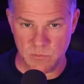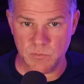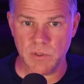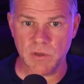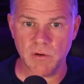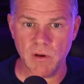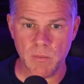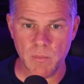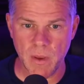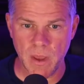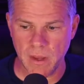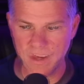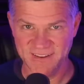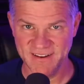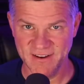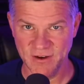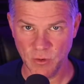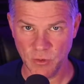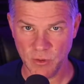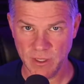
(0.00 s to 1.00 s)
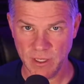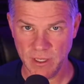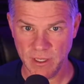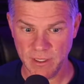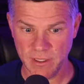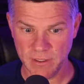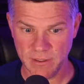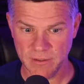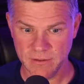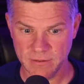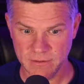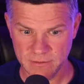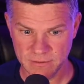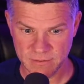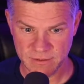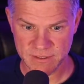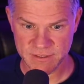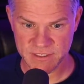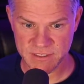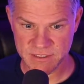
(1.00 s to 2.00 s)
be right back. Okay,
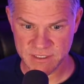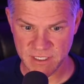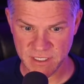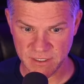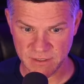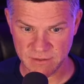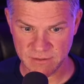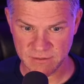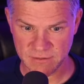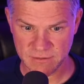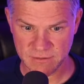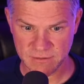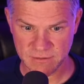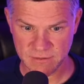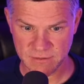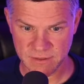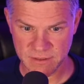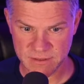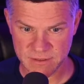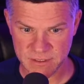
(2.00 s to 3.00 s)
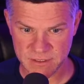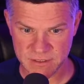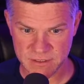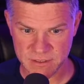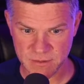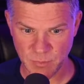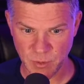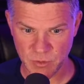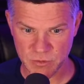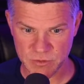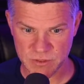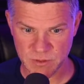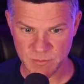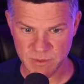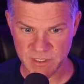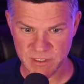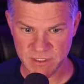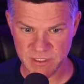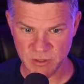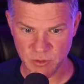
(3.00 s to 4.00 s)
this is it. This is supposed to
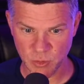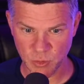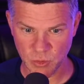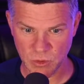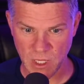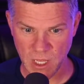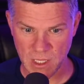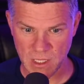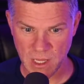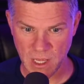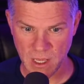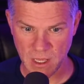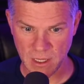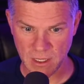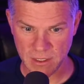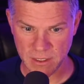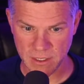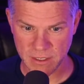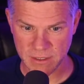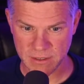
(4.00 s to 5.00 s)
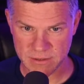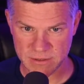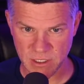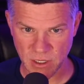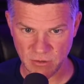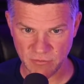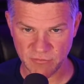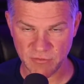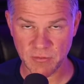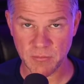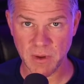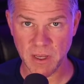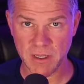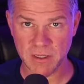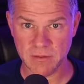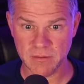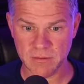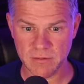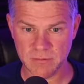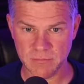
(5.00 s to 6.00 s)
be the Ooh La La, and I can tell from
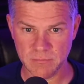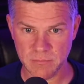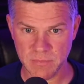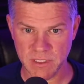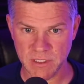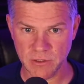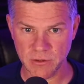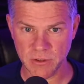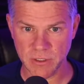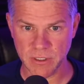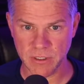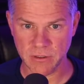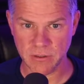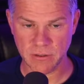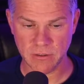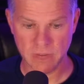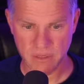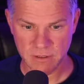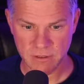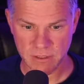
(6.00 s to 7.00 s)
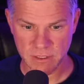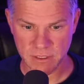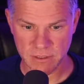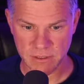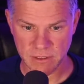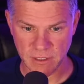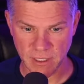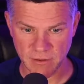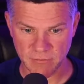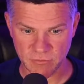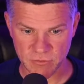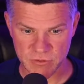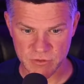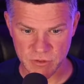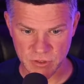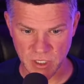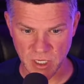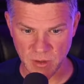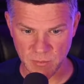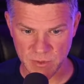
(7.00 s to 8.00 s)
my meter here that the
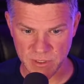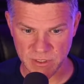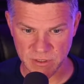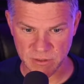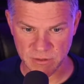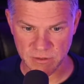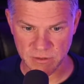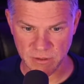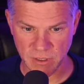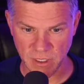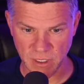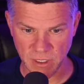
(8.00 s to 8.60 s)
levels are coming in